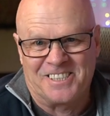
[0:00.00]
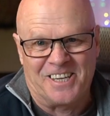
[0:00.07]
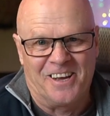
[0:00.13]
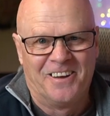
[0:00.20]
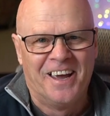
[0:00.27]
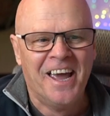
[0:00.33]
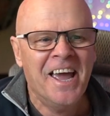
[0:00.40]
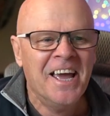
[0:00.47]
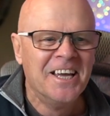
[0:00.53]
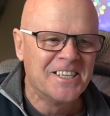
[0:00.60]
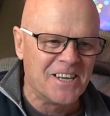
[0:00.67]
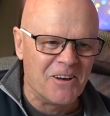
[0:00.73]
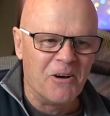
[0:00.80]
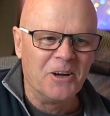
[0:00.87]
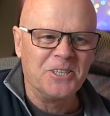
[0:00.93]
so,
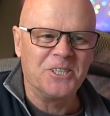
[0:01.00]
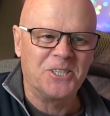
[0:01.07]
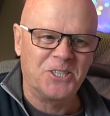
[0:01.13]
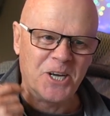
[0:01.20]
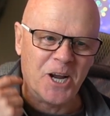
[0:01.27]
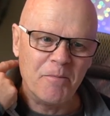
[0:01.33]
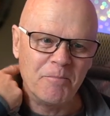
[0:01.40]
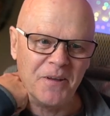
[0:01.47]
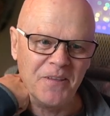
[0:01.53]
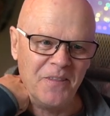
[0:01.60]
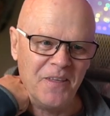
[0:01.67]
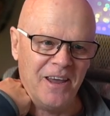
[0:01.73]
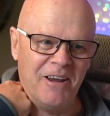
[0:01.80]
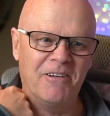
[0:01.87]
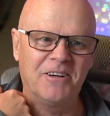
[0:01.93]
so, I just jump
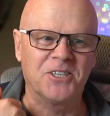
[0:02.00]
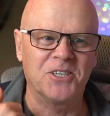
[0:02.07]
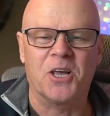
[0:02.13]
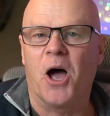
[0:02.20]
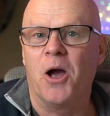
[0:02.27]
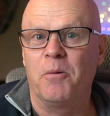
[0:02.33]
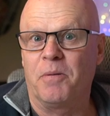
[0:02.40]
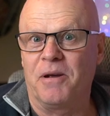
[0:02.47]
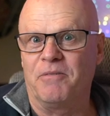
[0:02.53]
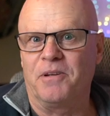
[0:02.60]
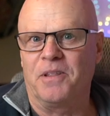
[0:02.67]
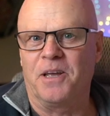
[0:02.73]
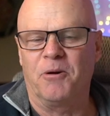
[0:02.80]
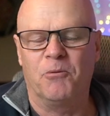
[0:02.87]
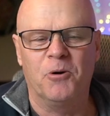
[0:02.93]
in there and just hope
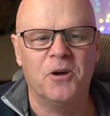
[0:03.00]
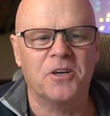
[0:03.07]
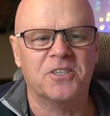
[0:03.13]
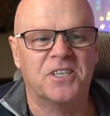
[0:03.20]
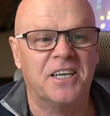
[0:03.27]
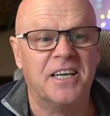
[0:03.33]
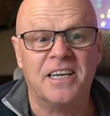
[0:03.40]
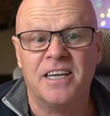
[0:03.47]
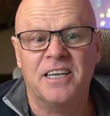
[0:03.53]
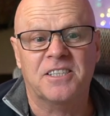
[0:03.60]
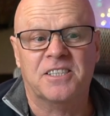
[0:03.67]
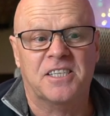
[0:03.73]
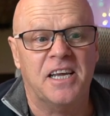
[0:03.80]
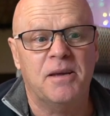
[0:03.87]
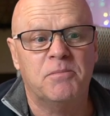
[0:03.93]
everything works, and it,
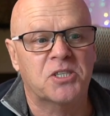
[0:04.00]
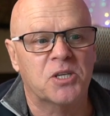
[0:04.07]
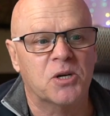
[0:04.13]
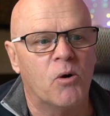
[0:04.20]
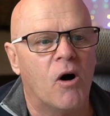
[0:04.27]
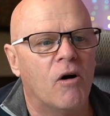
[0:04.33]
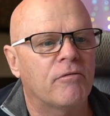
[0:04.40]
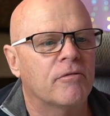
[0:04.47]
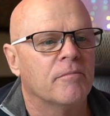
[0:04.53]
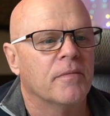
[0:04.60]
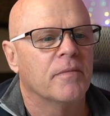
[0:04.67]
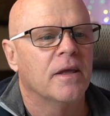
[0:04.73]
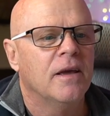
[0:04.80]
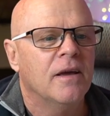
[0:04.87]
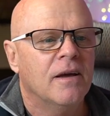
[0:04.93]
it seems to have.
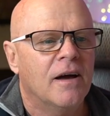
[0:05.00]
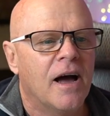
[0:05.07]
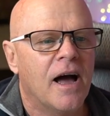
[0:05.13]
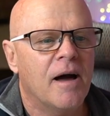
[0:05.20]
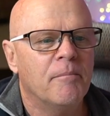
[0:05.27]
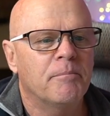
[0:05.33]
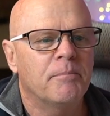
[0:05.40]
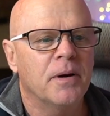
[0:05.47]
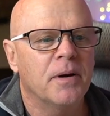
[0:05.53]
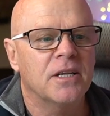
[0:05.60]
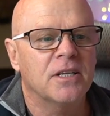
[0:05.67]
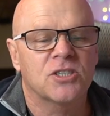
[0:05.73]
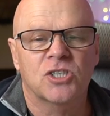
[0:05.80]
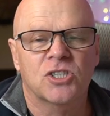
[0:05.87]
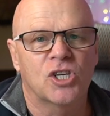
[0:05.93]
Um, but
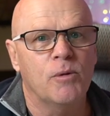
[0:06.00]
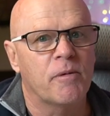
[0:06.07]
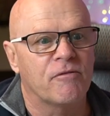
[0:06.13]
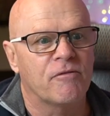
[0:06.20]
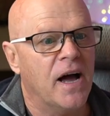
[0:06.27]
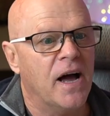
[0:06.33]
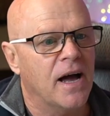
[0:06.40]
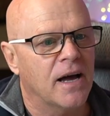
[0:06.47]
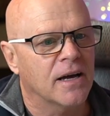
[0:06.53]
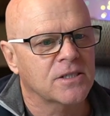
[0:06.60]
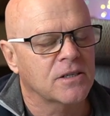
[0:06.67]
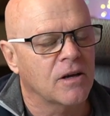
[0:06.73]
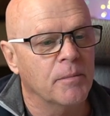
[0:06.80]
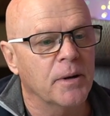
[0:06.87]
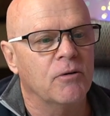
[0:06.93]
it's super
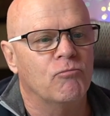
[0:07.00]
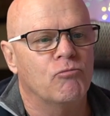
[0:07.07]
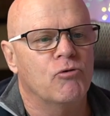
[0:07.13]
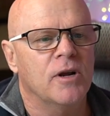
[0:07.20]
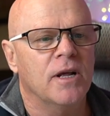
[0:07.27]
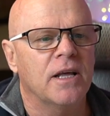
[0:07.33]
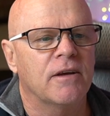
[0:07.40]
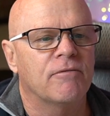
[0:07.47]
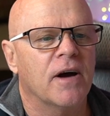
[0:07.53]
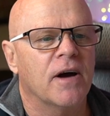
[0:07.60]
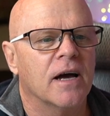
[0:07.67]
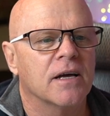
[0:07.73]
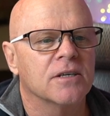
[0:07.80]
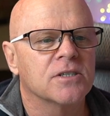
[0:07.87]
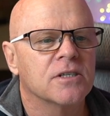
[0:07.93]
fast. I mean, really
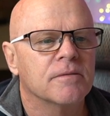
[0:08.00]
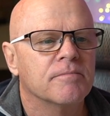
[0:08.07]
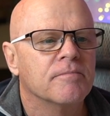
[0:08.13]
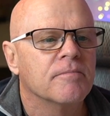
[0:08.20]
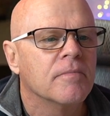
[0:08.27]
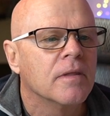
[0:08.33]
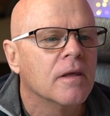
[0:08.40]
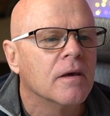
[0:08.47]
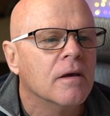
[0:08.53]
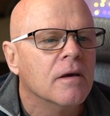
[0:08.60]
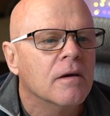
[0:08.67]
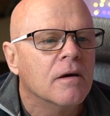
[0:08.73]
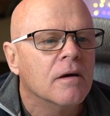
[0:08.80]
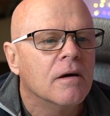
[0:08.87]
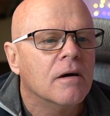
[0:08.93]
fast.
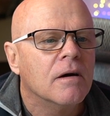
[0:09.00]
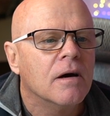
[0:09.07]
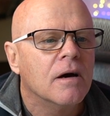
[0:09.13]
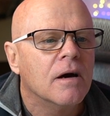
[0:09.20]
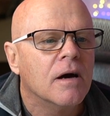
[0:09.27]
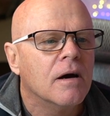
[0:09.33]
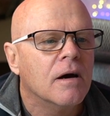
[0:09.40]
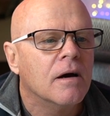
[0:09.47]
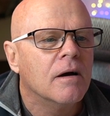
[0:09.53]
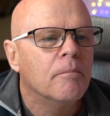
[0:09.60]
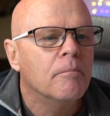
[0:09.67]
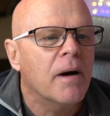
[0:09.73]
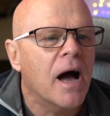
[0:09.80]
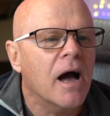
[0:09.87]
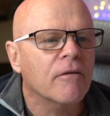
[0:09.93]

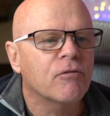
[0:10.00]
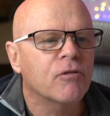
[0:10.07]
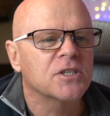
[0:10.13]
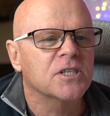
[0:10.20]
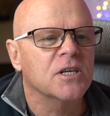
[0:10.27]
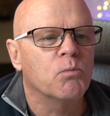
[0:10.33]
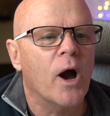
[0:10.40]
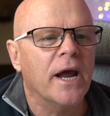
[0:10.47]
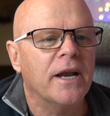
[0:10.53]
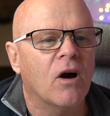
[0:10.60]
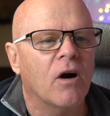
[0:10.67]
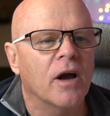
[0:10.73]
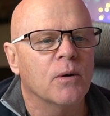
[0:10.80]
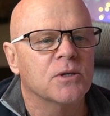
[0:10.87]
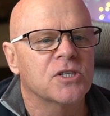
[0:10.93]
Uh, Mark Frost said, wait,
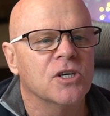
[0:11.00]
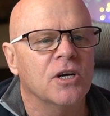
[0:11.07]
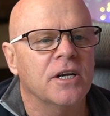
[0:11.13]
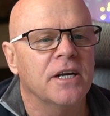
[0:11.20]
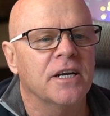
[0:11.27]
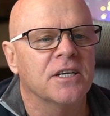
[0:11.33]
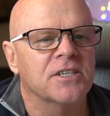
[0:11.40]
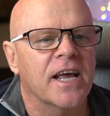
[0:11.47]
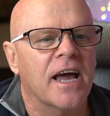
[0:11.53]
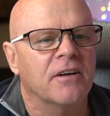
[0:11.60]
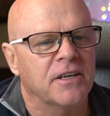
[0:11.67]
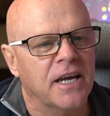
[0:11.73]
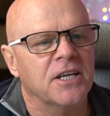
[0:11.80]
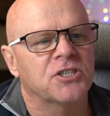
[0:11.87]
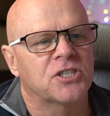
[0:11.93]
iOS 13 is
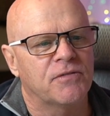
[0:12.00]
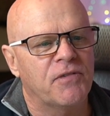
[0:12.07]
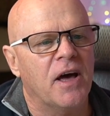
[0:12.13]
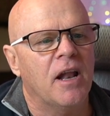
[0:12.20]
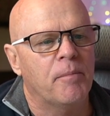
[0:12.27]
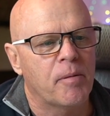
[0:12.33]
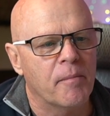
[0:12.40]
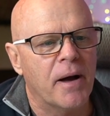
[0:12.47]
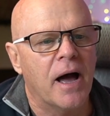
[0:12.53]
out. Yeah, it's developer